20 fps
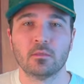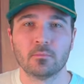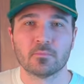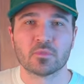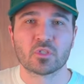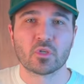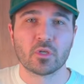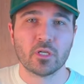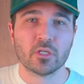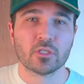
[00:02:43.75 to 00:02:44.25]

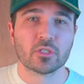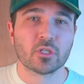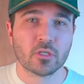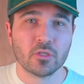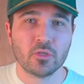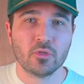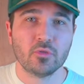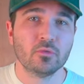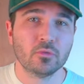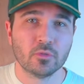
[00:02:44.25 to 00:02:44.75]
So here's our
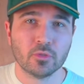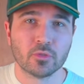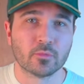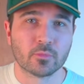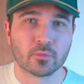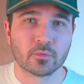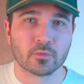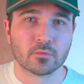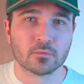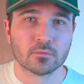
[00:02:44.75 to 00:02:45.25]
new
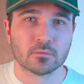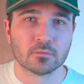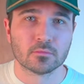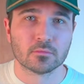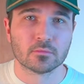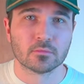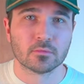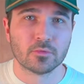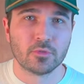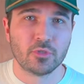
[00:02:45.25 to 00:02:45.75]
loop,
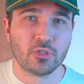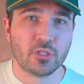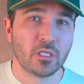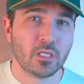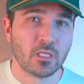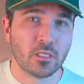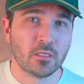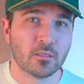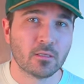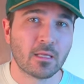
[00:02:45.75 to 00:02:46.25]

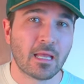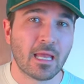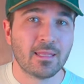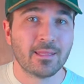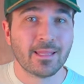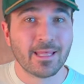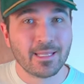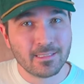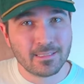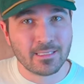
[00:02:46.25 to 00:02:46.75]
G and
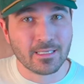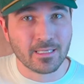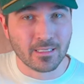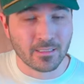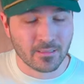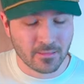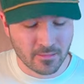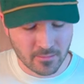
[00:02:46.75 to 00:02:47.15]
then D.